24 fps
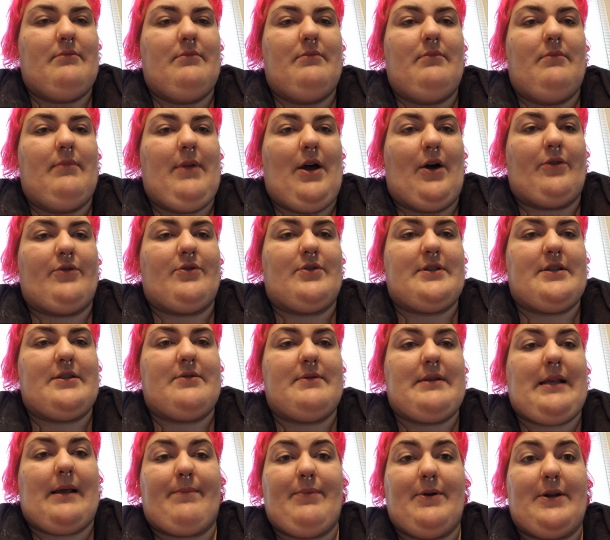my older sister
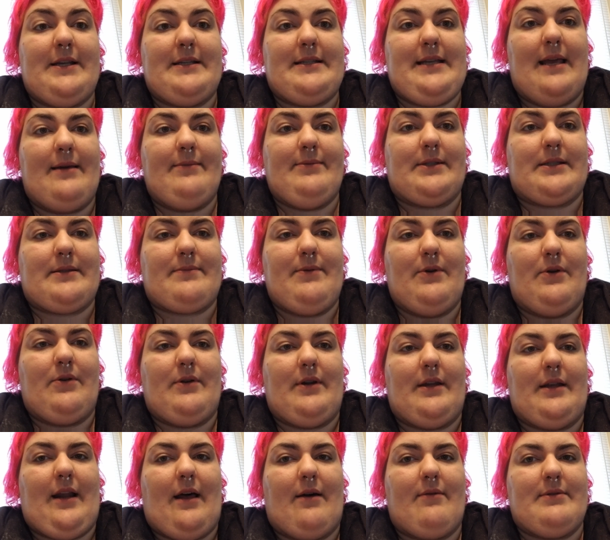was like, put a tablespoon,
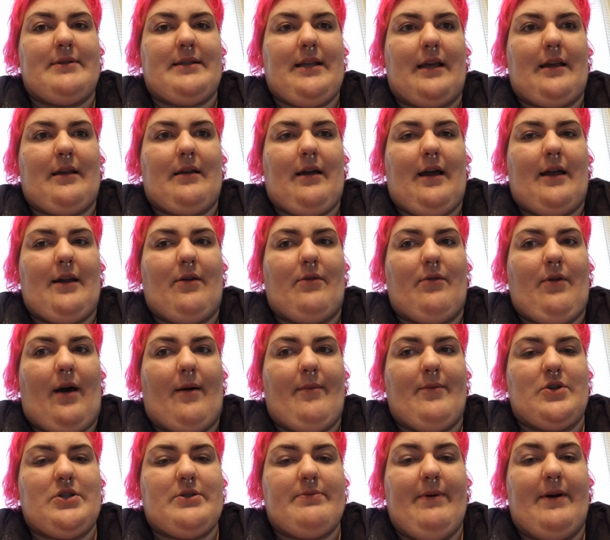and I was like, I don't know how
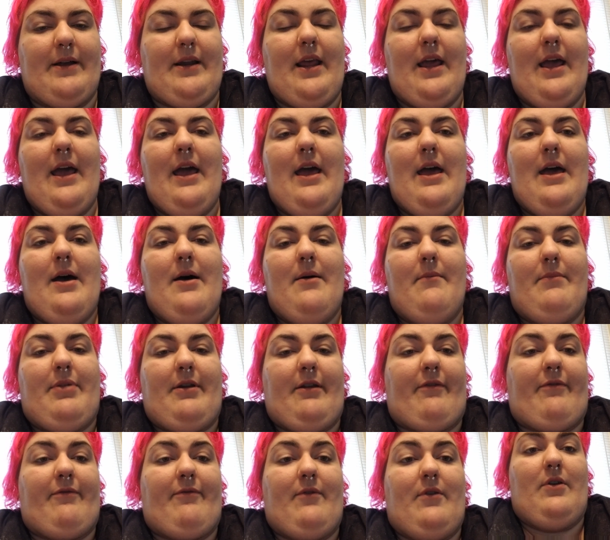much to put. But
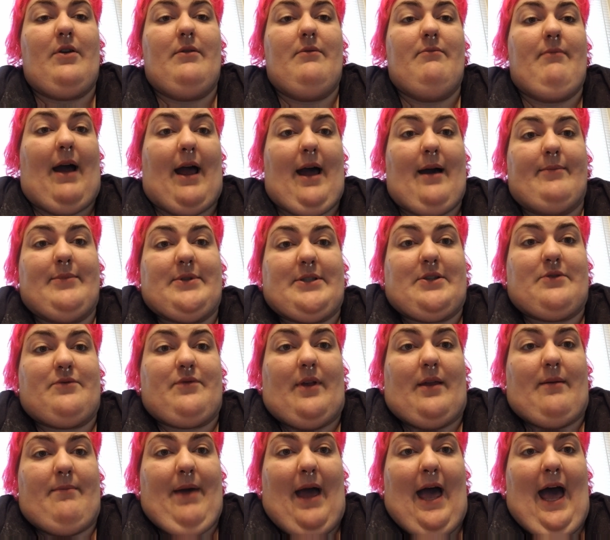if my hummus is
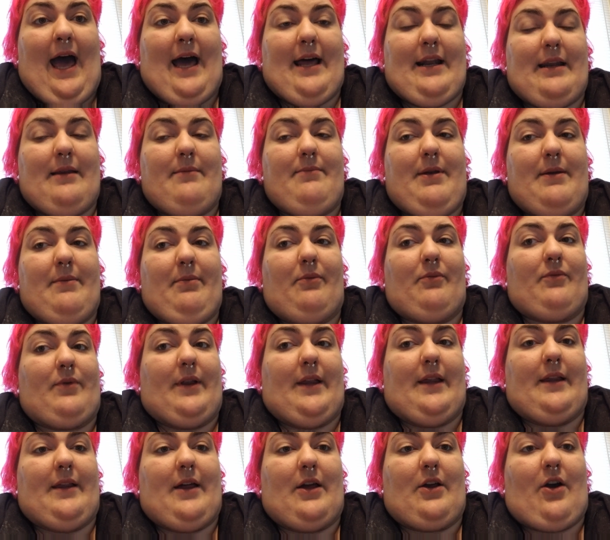really bad and people
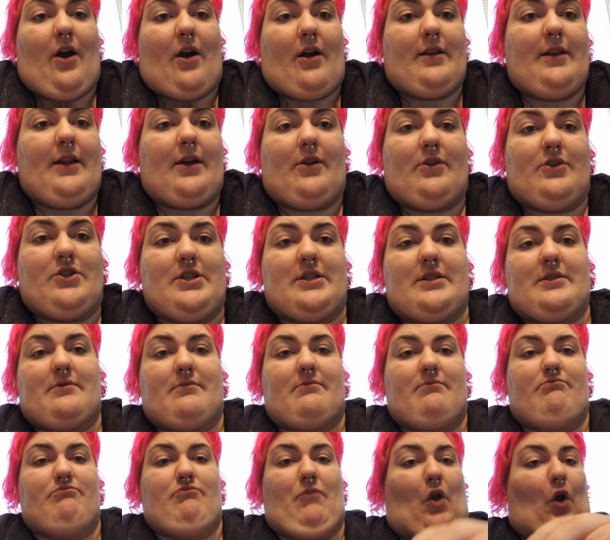really like garlic, I'll just
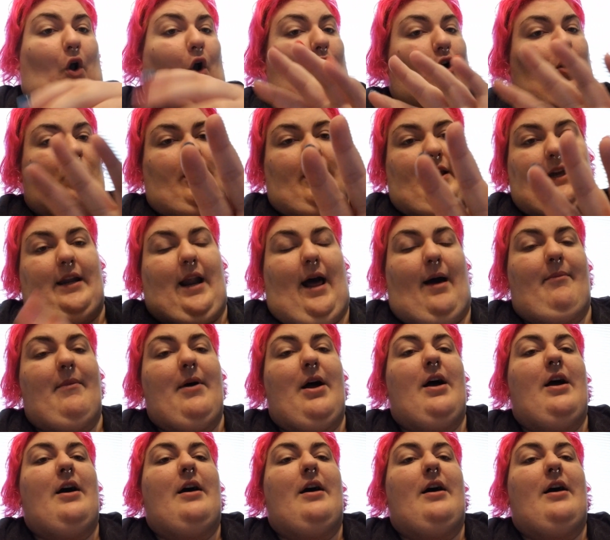garlic it up.